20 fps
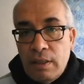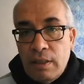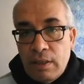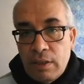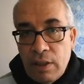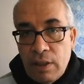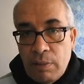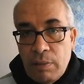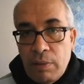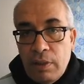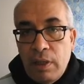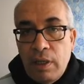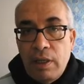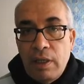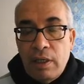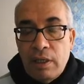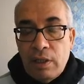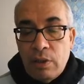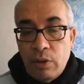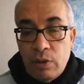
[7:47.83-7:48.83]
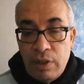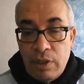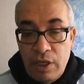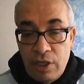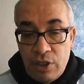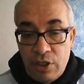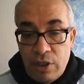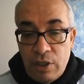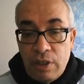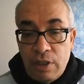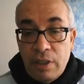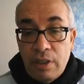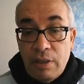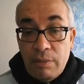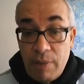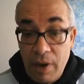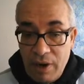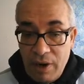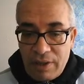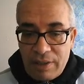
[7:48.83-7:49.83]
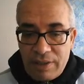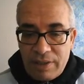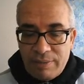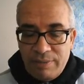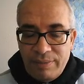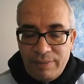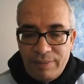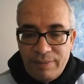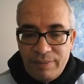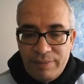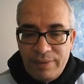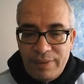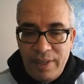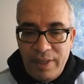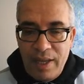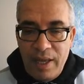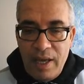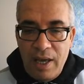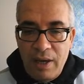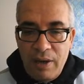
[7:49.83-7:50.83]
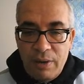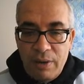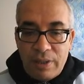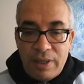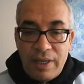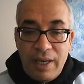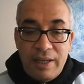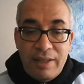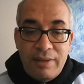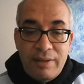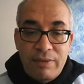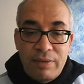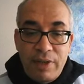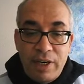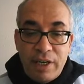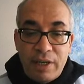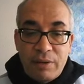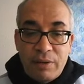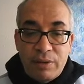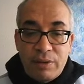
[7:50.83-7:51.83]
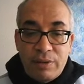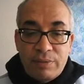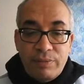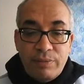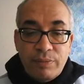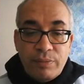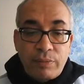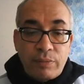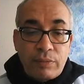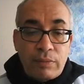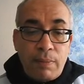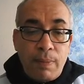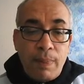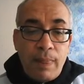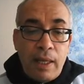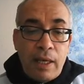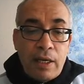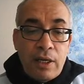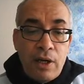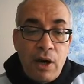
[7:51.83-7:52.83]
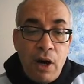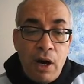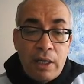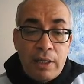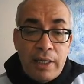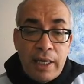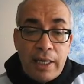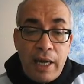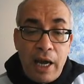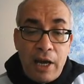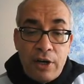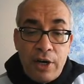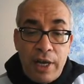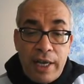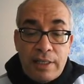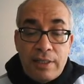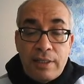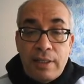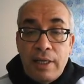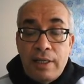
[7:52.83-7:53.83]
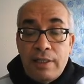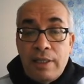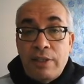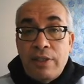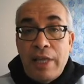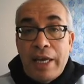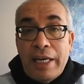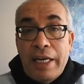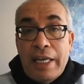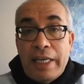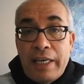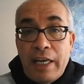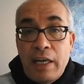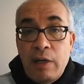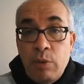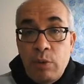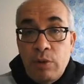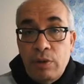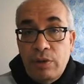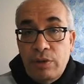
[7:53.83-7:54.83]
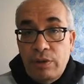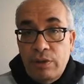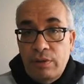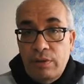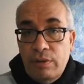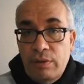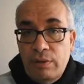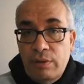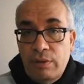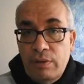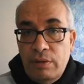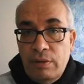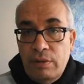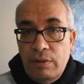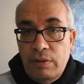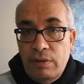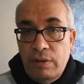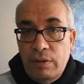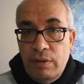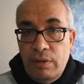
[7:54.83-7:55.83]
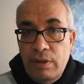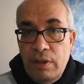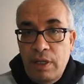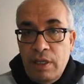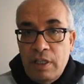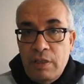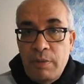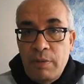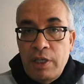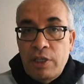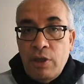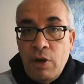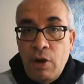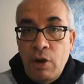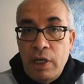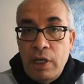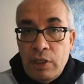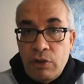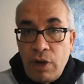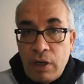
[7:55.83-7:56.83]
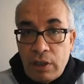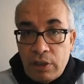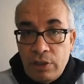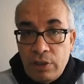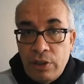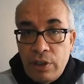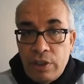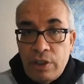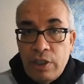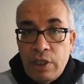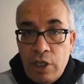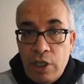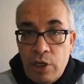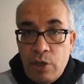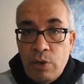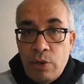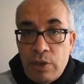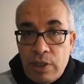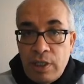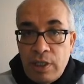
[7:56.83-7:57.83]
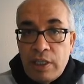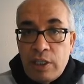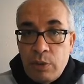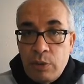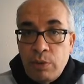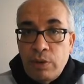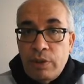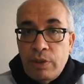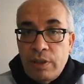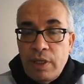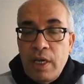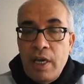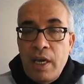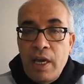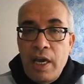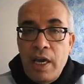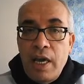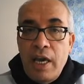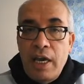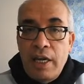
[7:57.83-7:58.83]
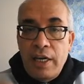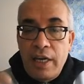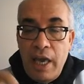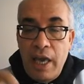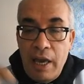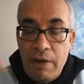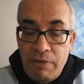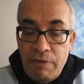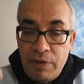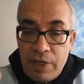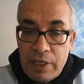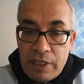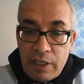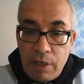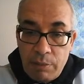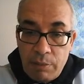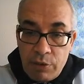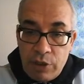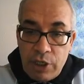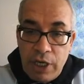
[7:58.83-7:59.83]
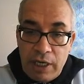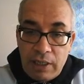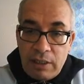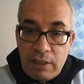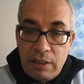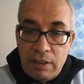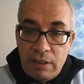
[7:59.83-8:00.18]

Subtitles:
double quotation marks. Okay, very good. Cardiac arrest is a technical word. It means only doctors use this word. In every subject